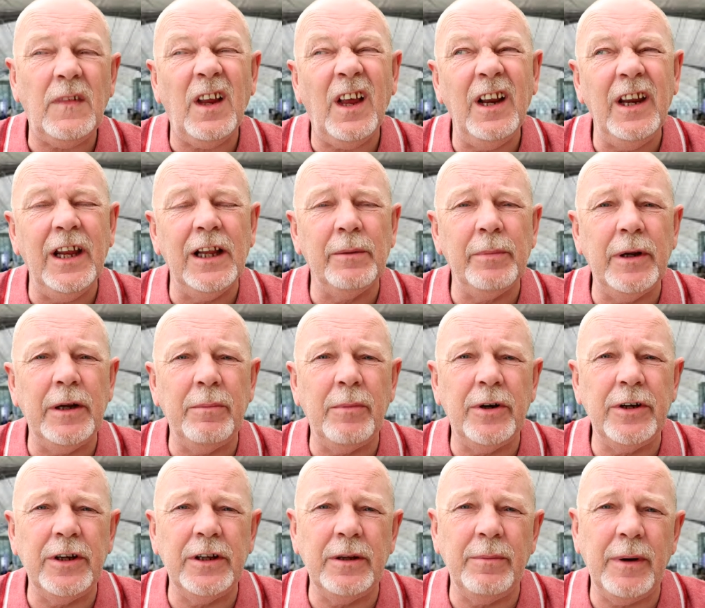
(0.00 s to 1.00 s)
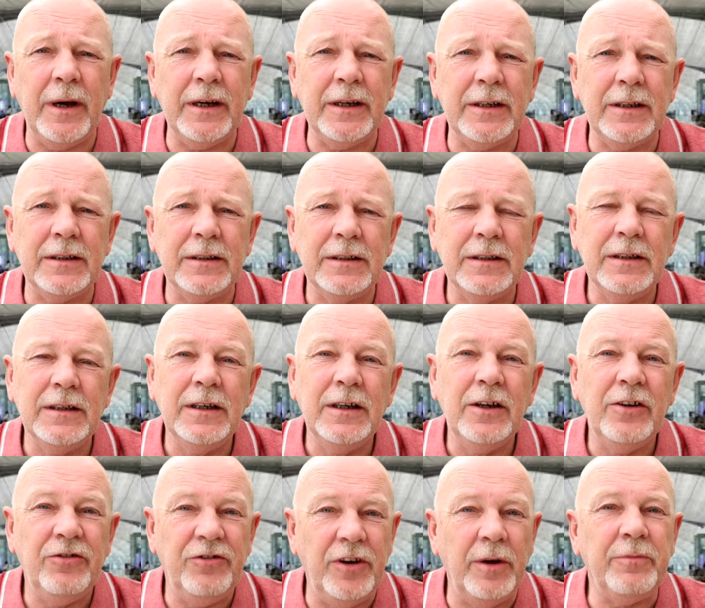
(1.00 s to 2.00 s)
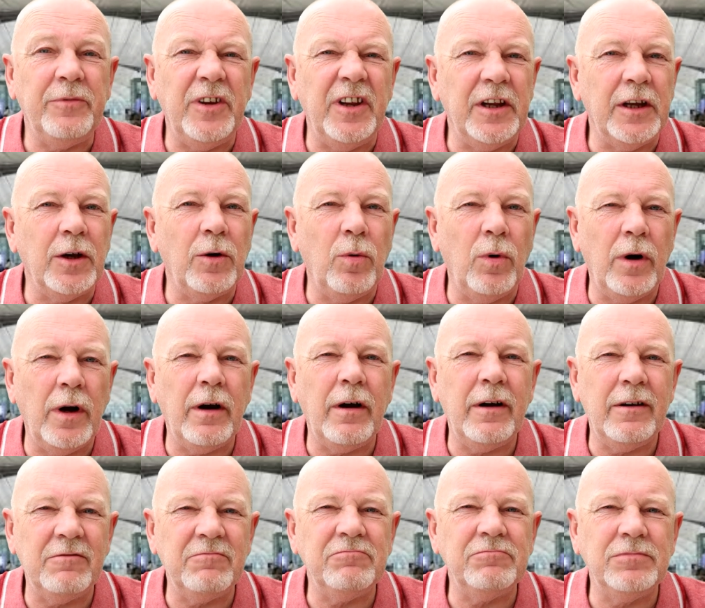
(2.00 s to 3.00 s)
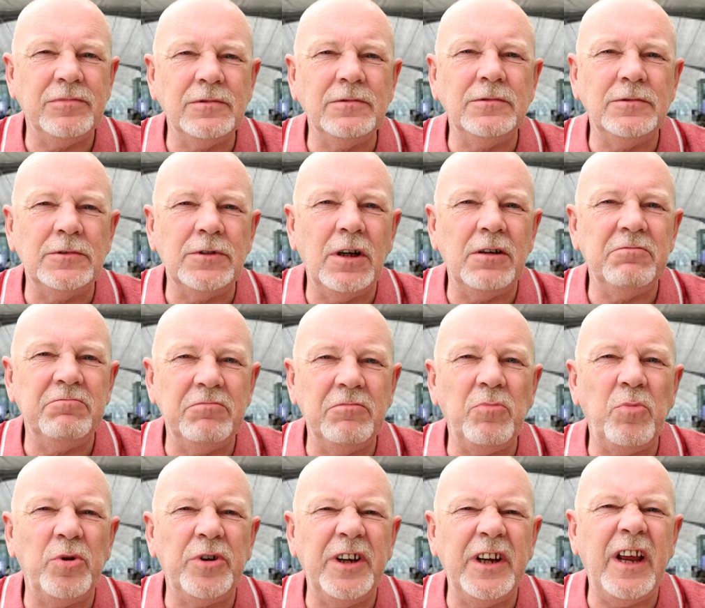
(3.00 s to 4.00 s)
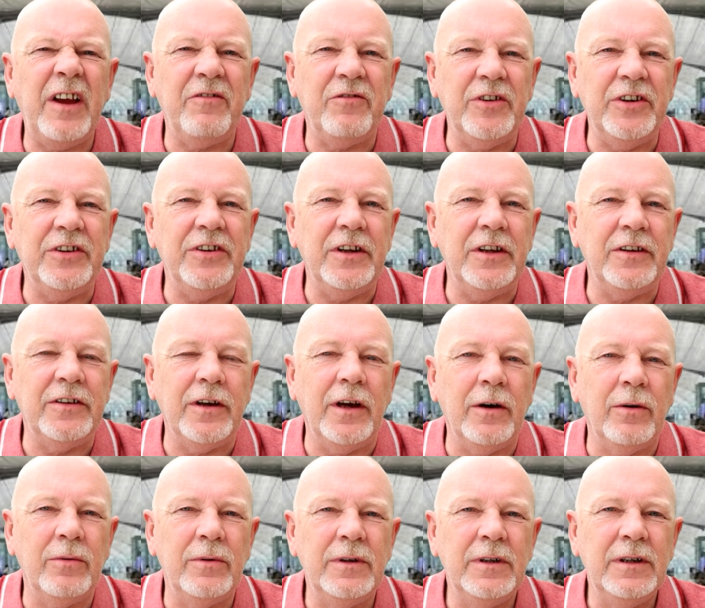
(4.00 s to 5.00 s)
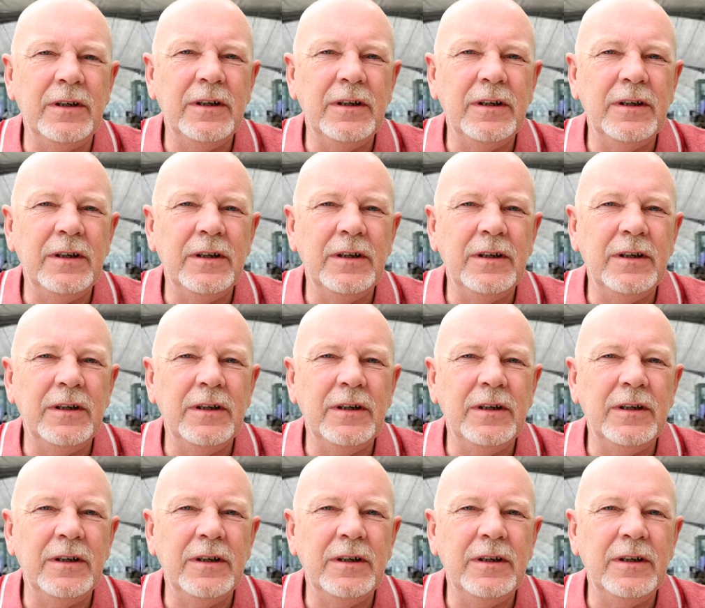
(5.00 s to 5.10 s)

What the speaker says: A little bit of money in the bank. Jib did inquire, wanted every detail,